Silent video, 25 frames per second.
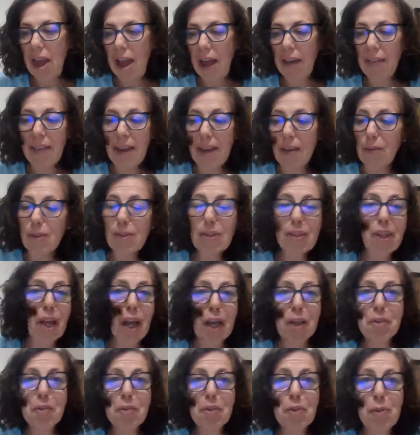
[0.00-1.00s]
And that was
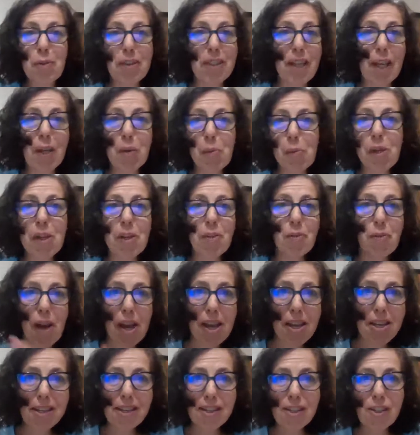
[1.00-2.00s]
kind of, you segued
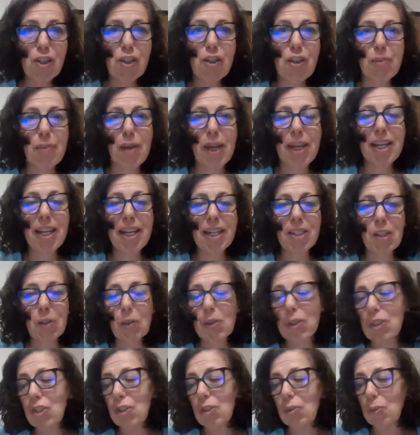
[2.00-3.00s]
right into my next
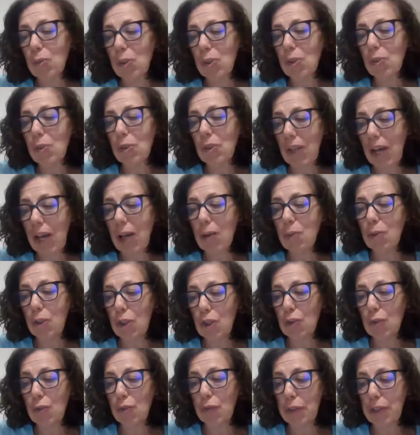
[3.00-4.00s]
question, which was how
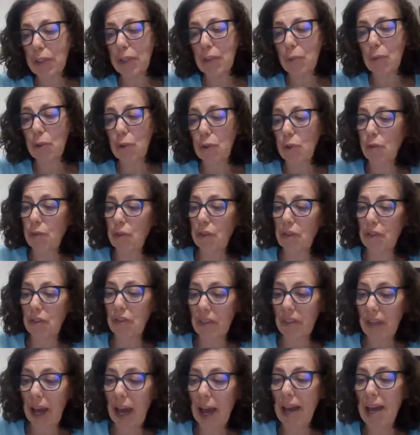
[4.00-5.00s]
would you feel? Would you feel
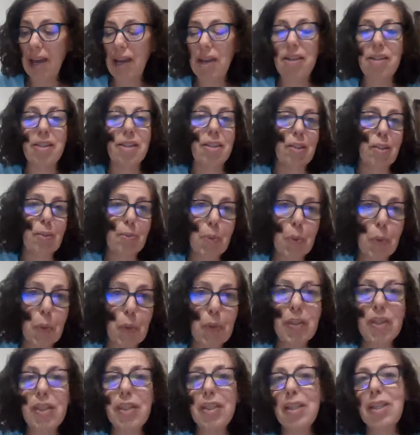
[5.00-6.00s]
sad,
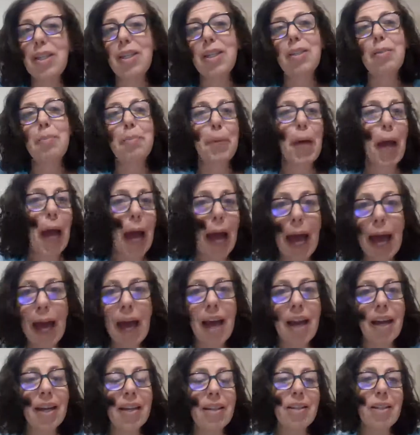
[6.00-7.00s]
disappointed,
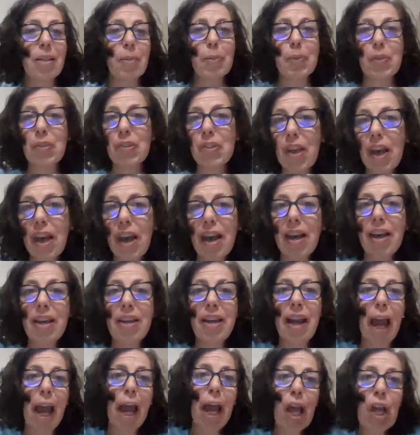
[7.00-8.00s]
bad, upset,
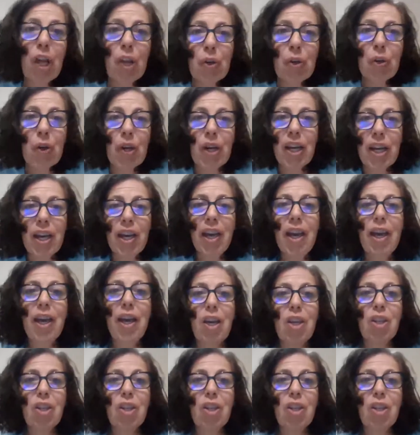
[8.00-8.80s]
angry?